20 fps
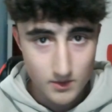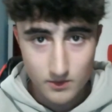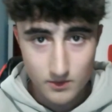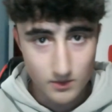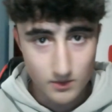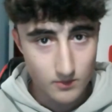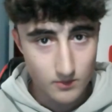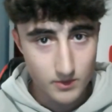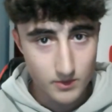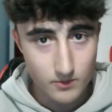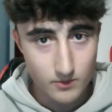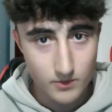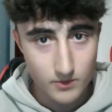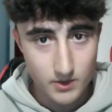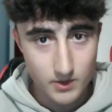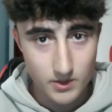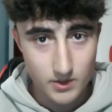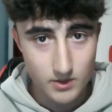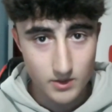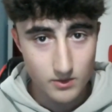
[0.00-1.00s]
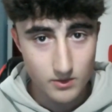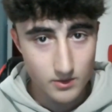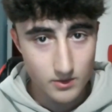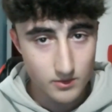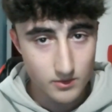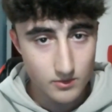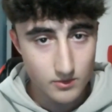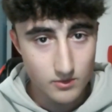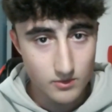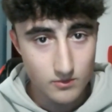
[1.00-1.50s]
no when we
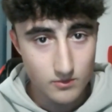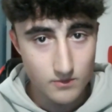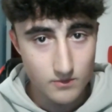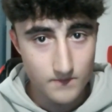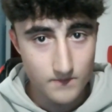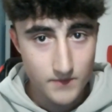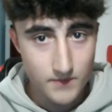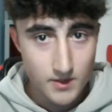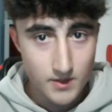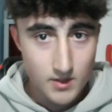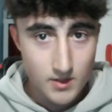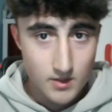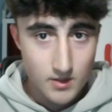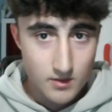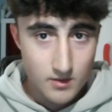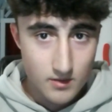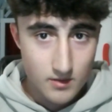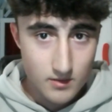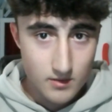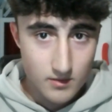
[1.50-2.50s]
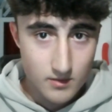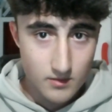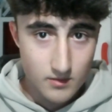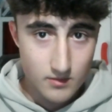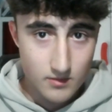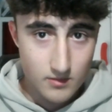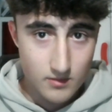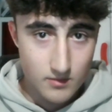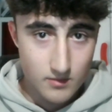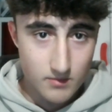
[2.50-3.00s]
don't know
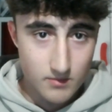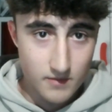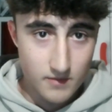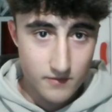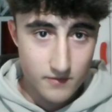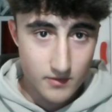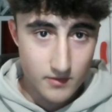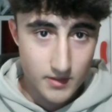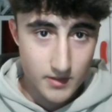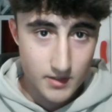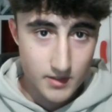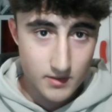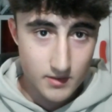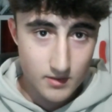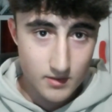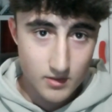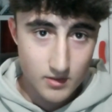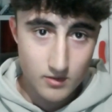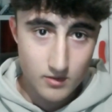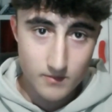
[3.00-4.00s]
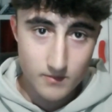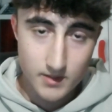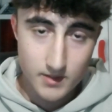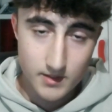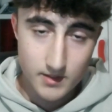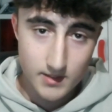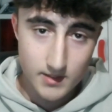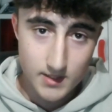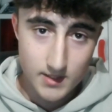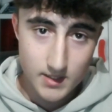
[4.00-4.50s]
beforehand how
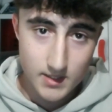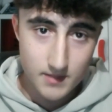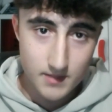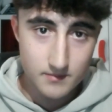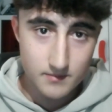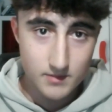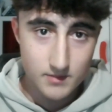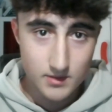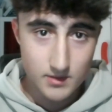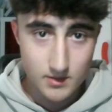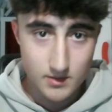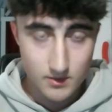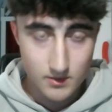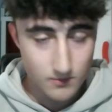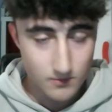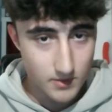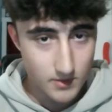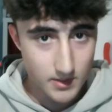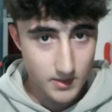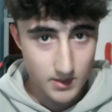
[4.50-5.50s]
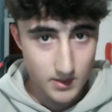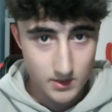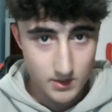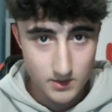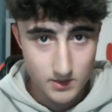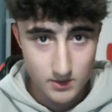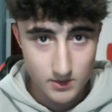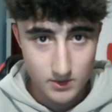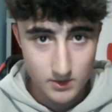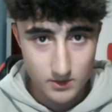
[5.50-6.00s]
many times we
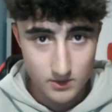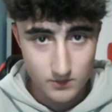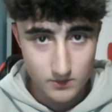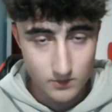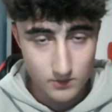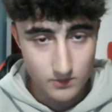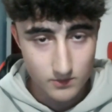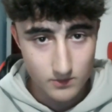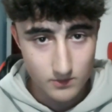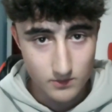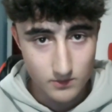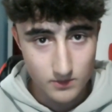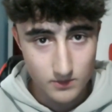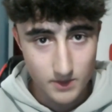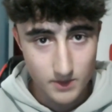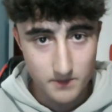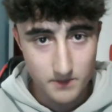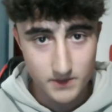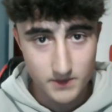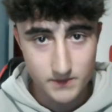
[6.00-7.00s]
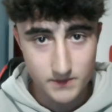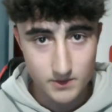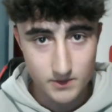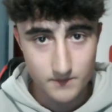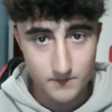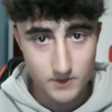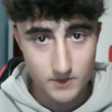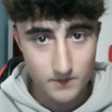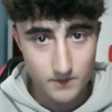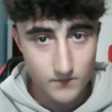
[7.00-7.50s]
need to repeat
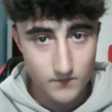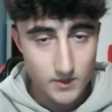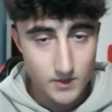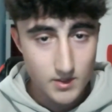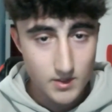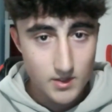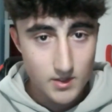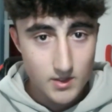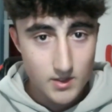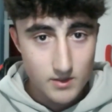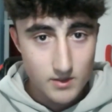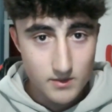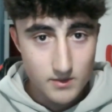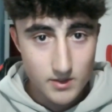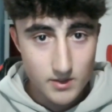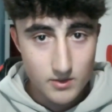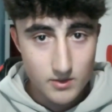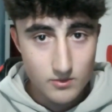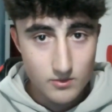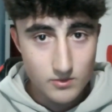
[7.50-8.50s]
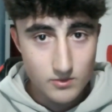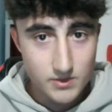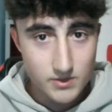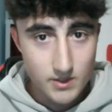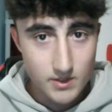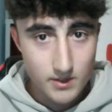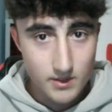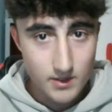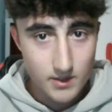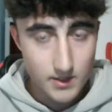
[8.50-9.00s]
something. The
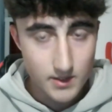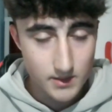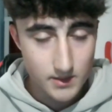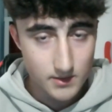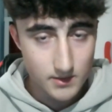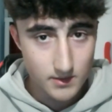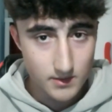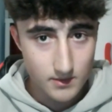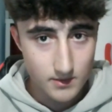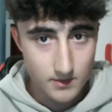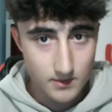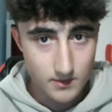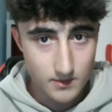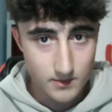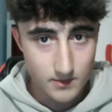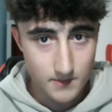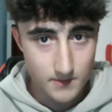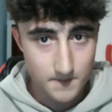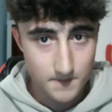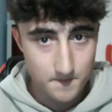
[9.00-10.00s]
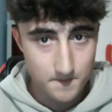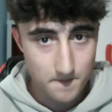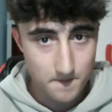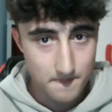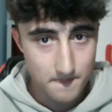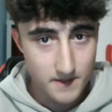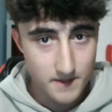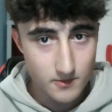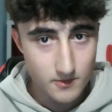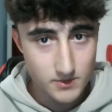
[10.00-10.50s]
user had
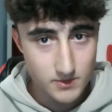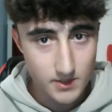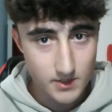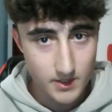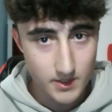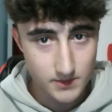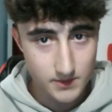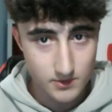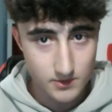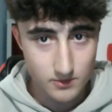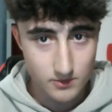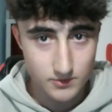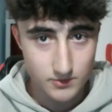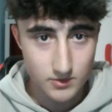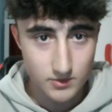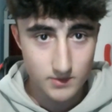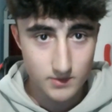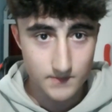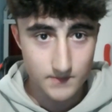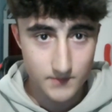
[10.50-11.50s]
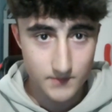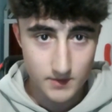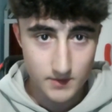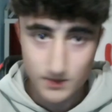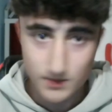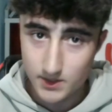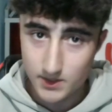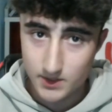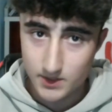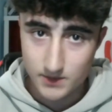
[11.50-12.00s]
the user has control.
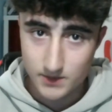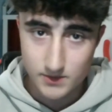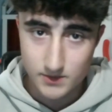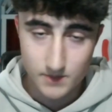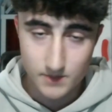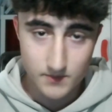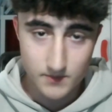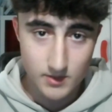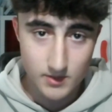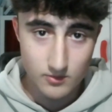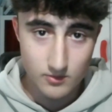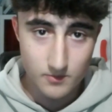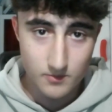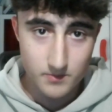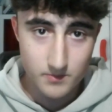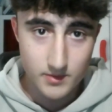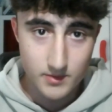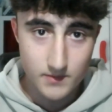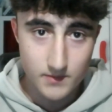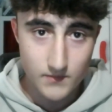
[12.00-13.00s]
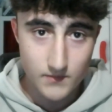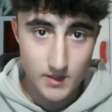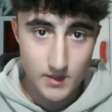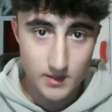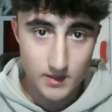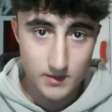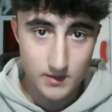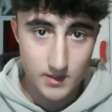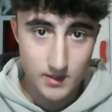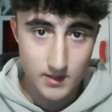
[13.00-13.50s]
They can stop the loop
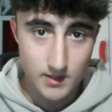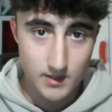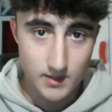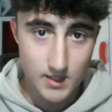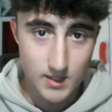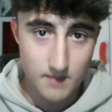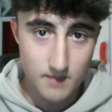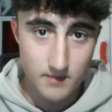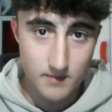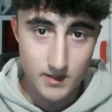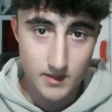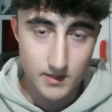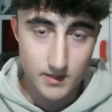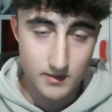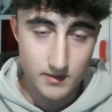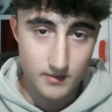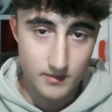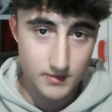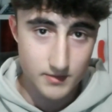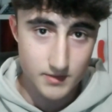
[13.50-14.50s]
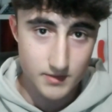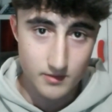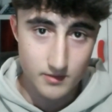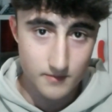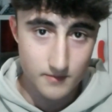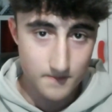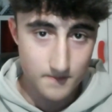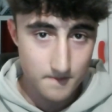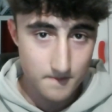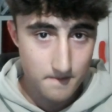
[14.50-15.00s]
at any time by entering 0.